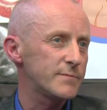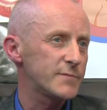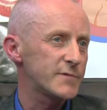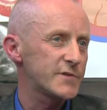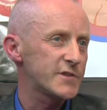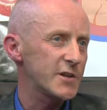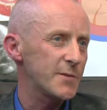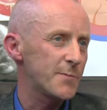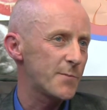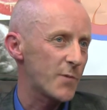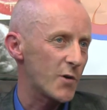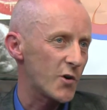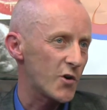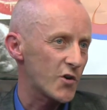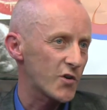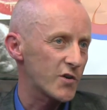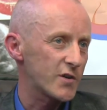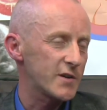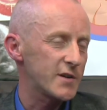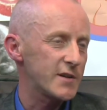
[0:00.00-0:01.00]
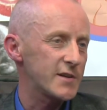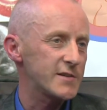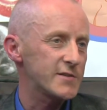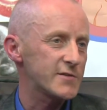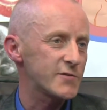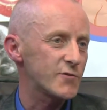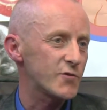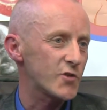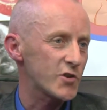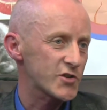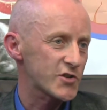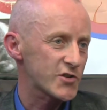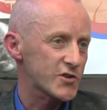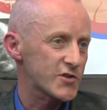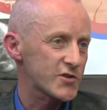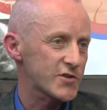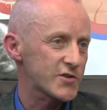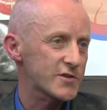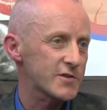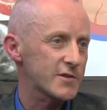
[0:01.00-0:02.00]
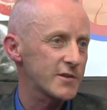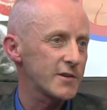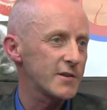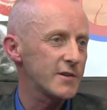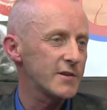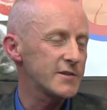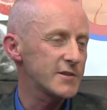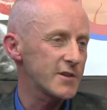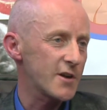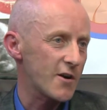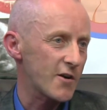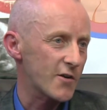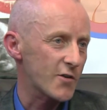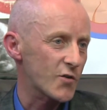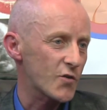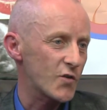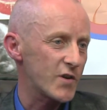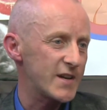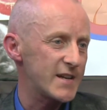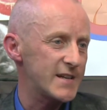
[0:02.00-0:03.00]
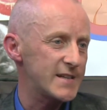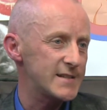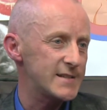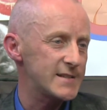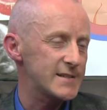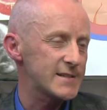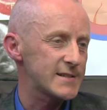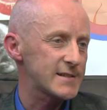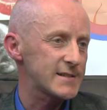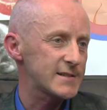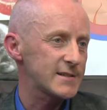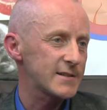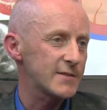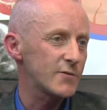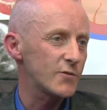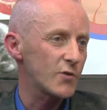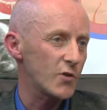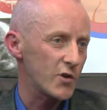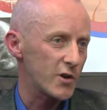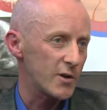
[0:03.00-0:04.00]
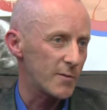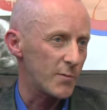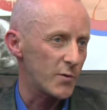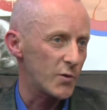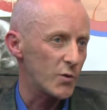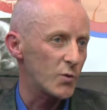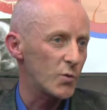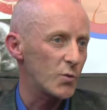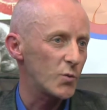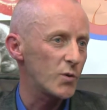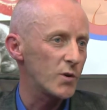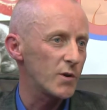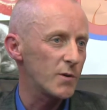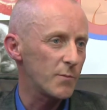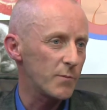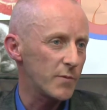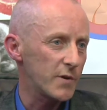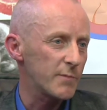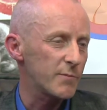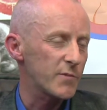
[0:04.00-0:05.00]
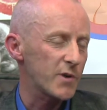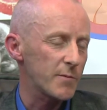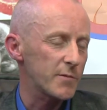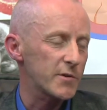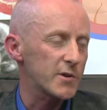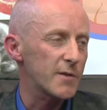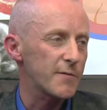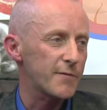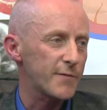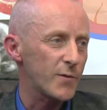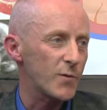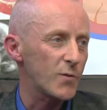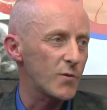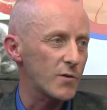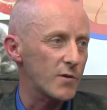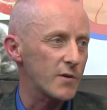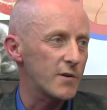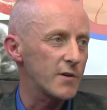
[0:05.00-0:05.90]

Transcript: Deep burgundies, rusts, dark greys, royal blue being probably the top 4.